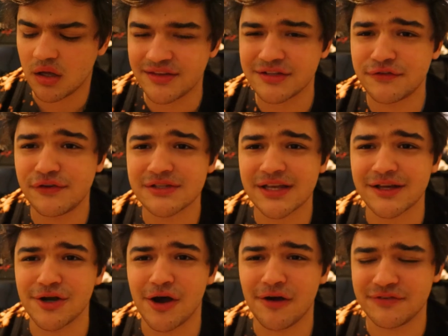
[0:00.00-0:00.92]
this feels like
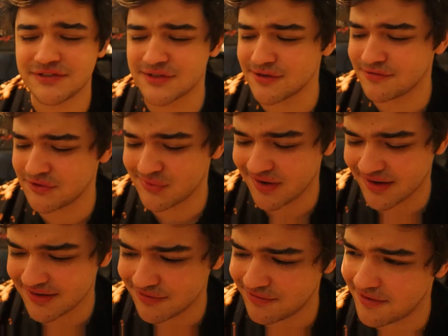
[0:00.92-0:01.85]
an Office interview,
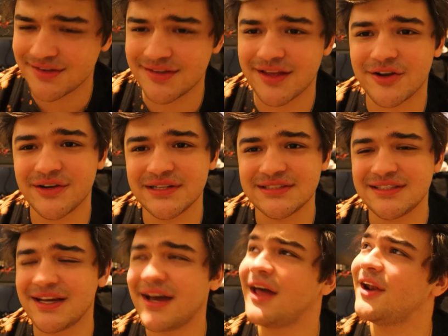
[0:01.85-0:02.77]
kind of. Isn't that
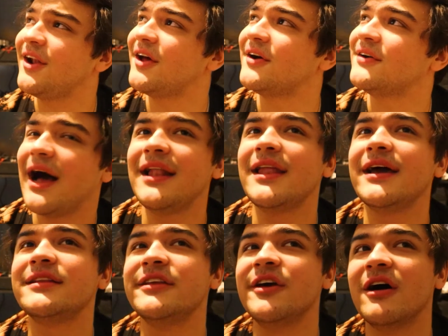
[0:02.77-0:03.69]
crazy? I don't know. I
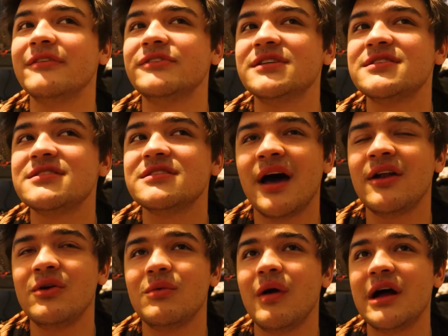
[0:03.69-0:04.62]
like The Office. I
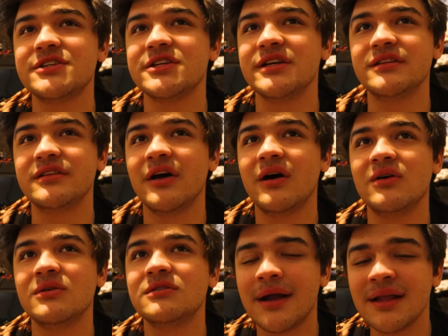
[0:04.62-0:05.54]
don't watch it,
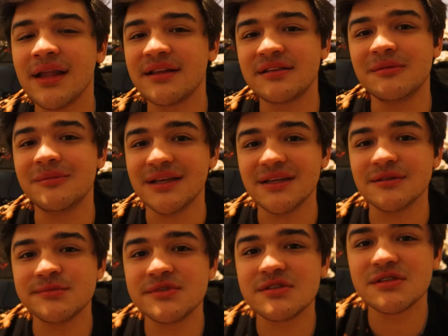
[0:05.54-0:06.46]
though, but I like the
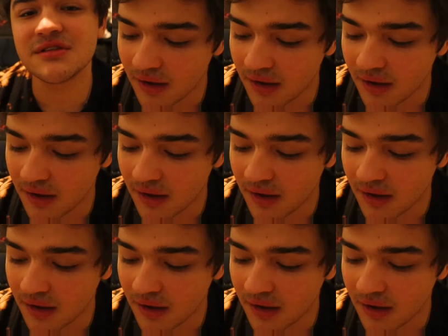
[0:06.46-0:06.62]
memes.